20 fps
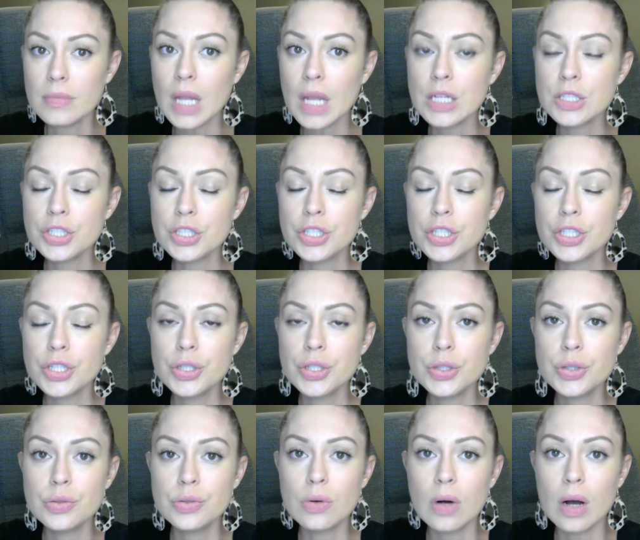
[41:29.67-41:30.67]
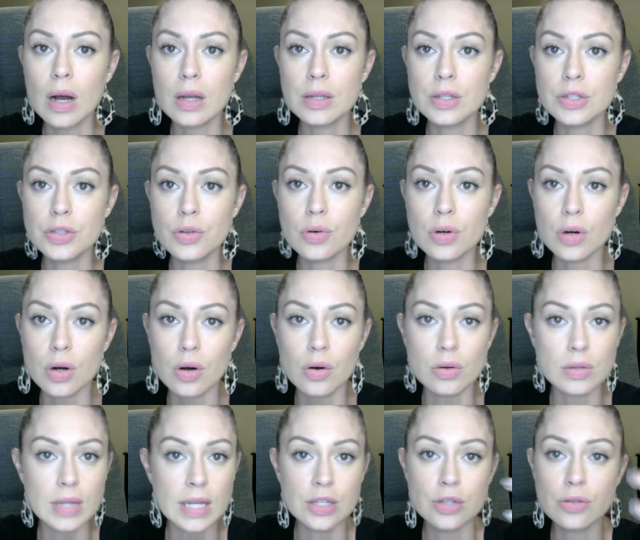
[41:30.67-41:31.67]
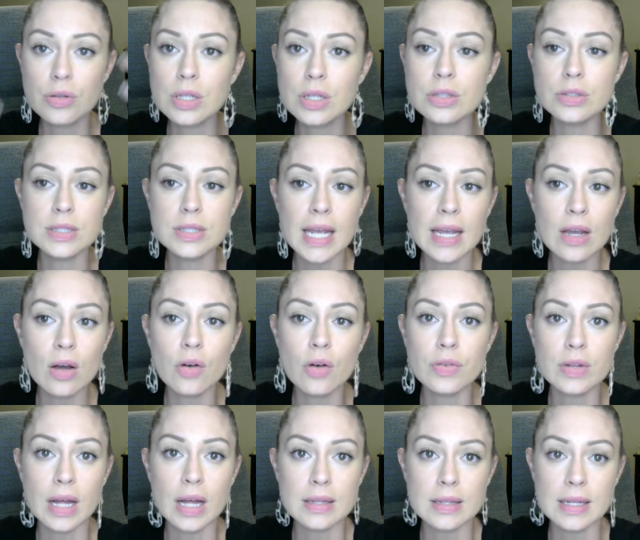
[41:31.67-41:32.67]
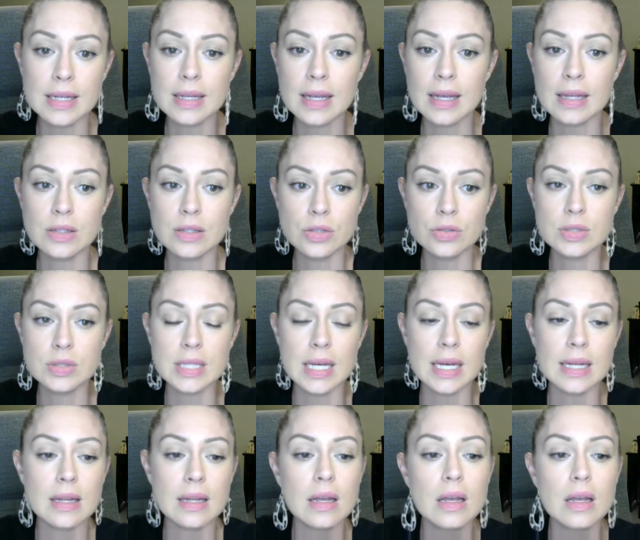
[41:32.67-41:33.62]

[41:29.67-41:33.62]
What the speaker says: to your own, like you can take over that link and use it.